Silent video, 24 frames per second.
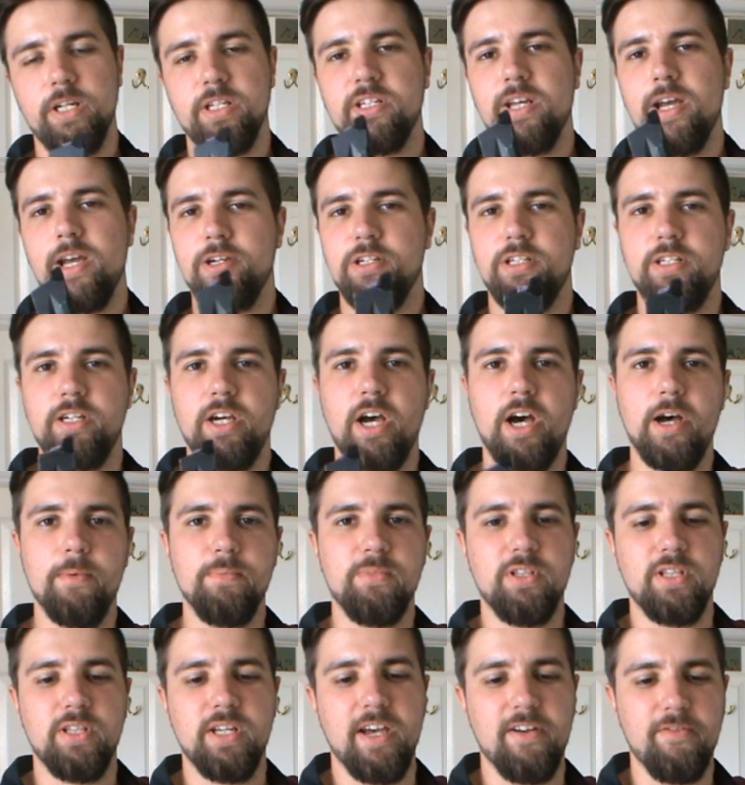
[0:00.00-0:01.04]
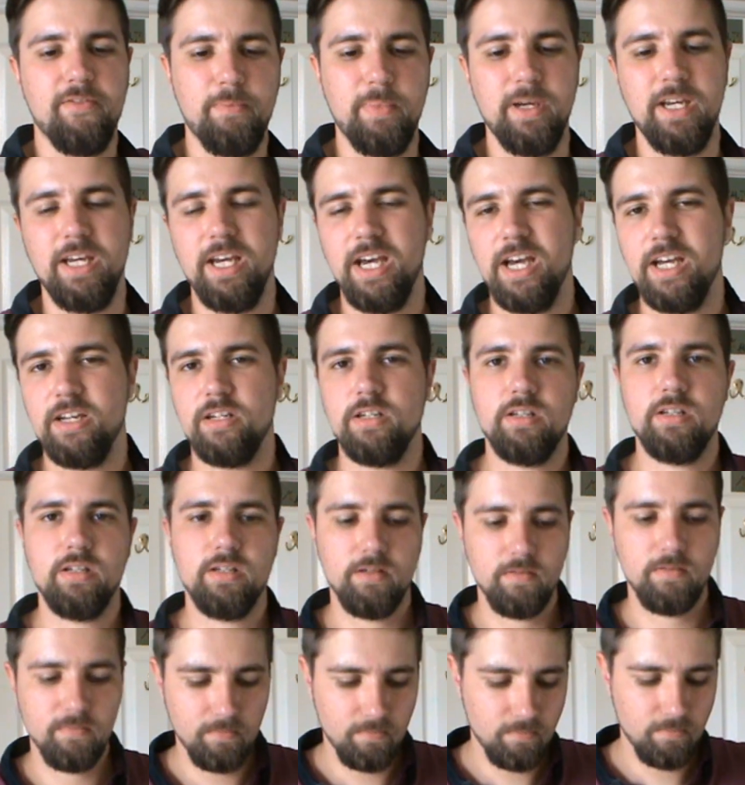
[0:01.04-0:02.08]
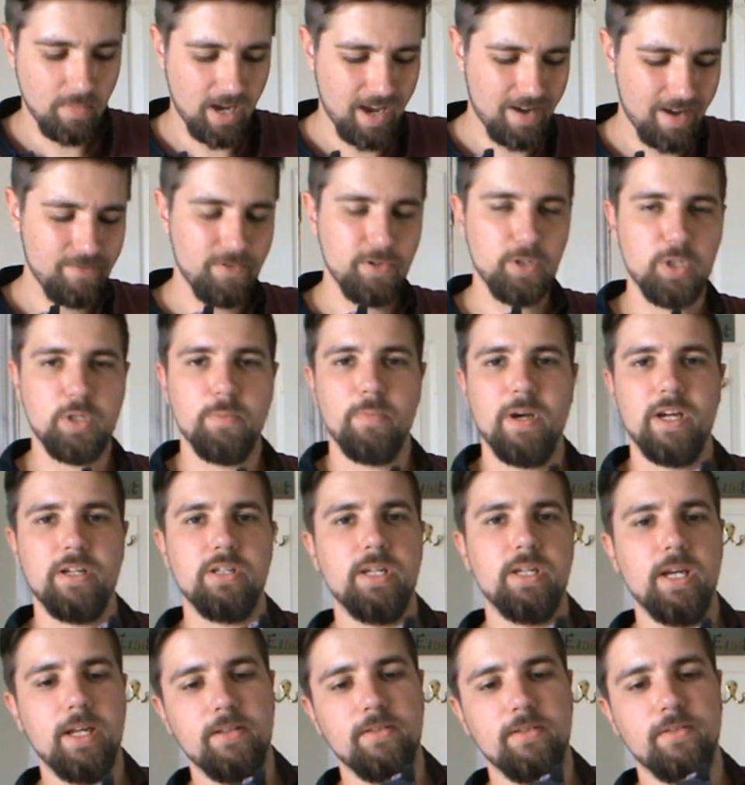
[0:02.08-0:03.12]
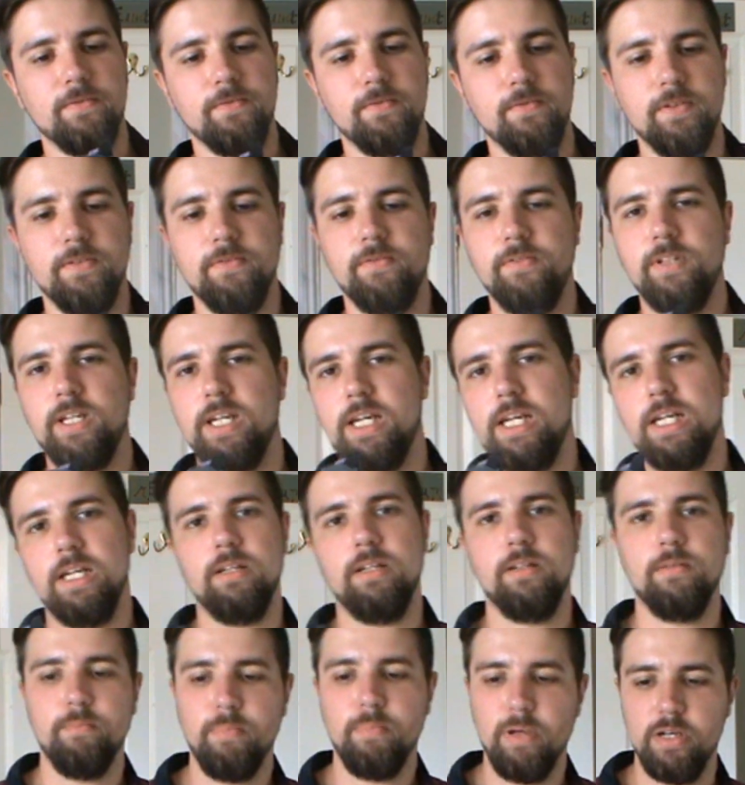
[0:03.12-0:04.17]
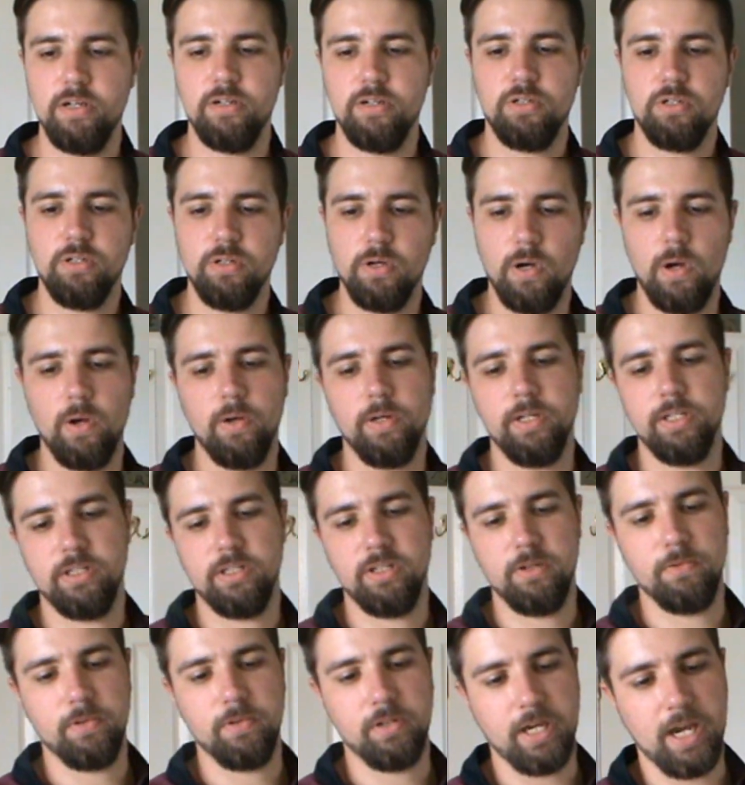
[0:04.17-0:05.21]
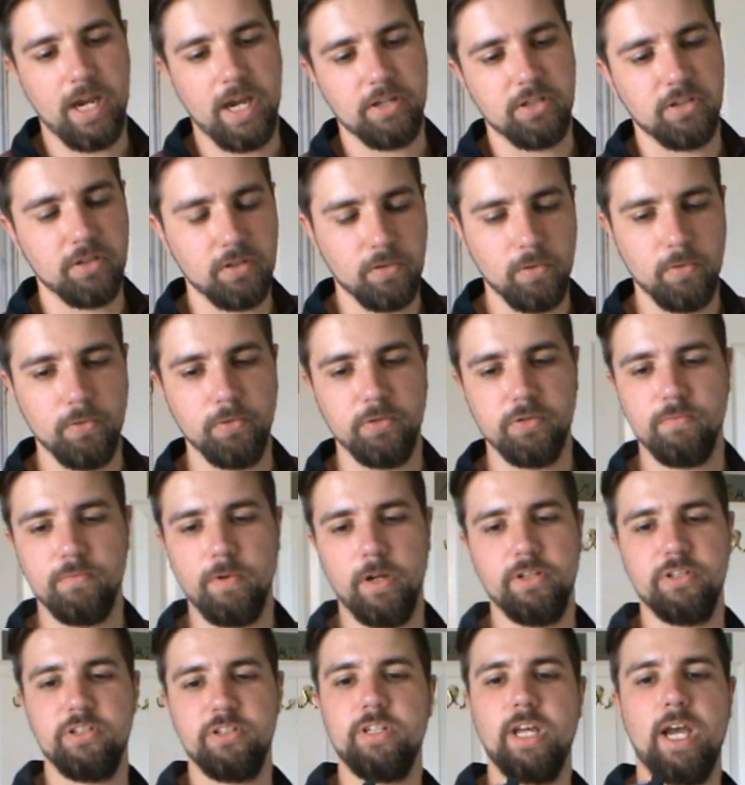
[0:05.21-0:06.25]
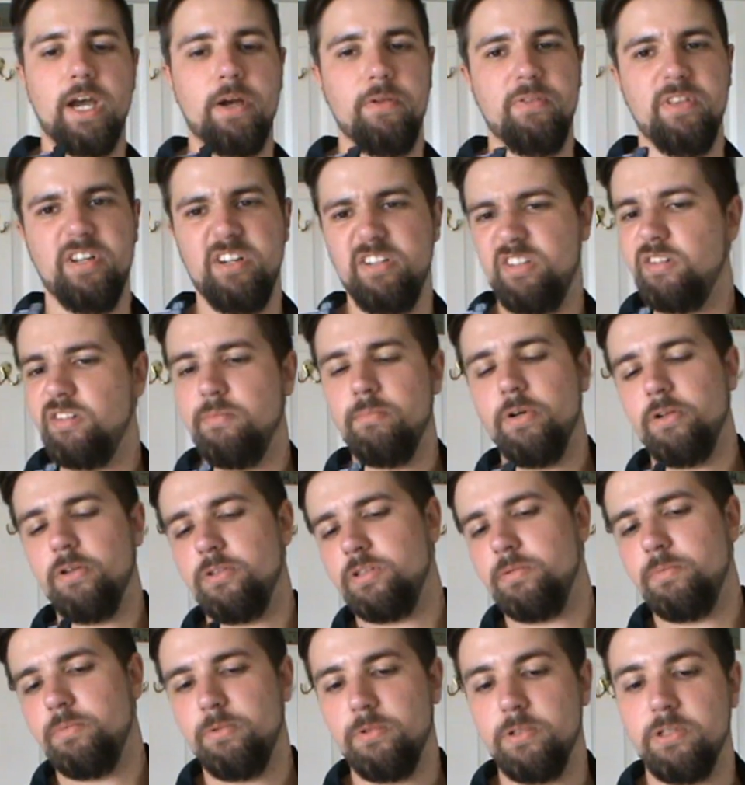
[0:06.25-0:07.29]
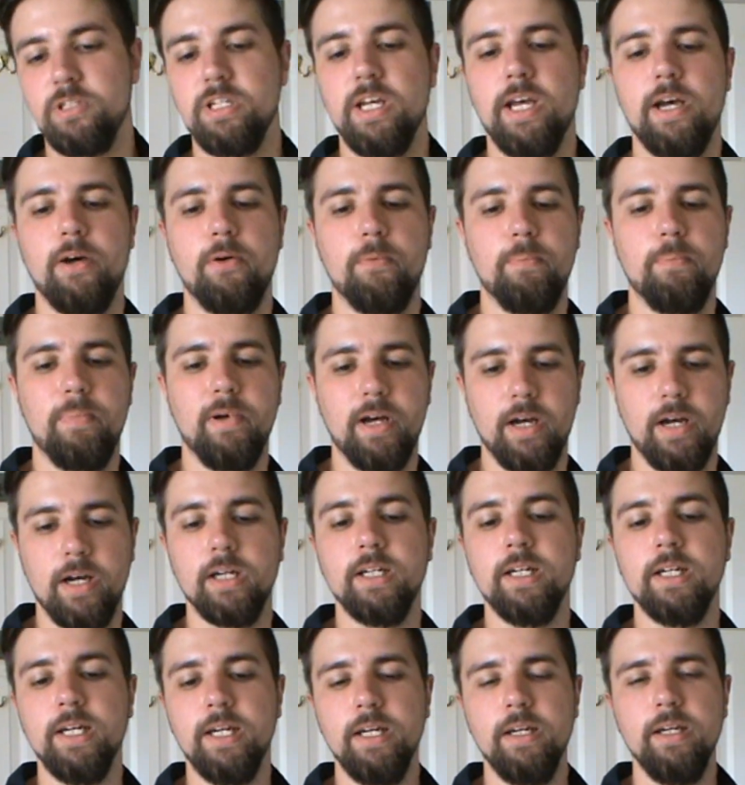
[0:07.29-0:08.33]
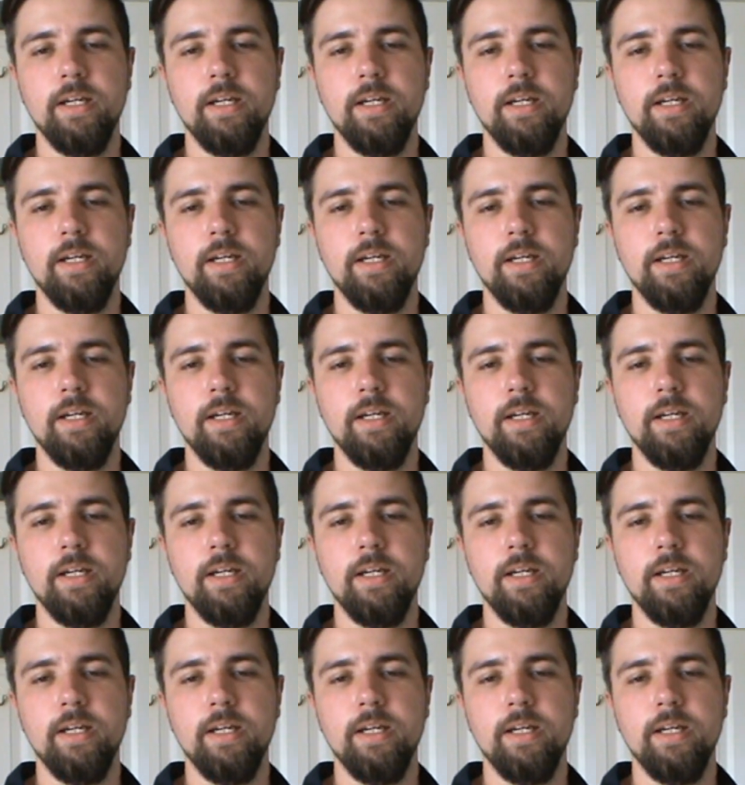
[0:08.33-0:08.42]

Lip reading: It's actually up to the FPS, average about 10 to 15 per shot until the gas of course runs down and it's impossible to tell, but